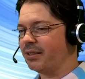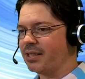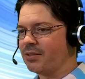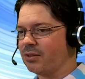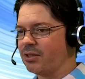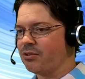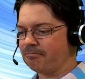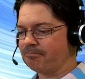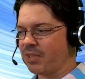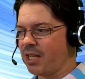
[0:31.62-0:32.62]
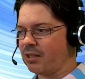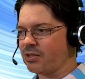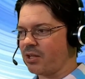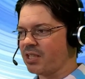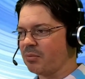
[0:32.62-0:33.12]
for the intro. Yeah,
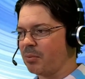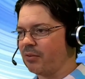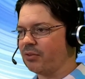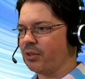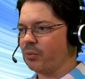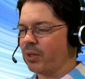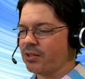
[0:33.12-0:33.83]
excited to be back for another week.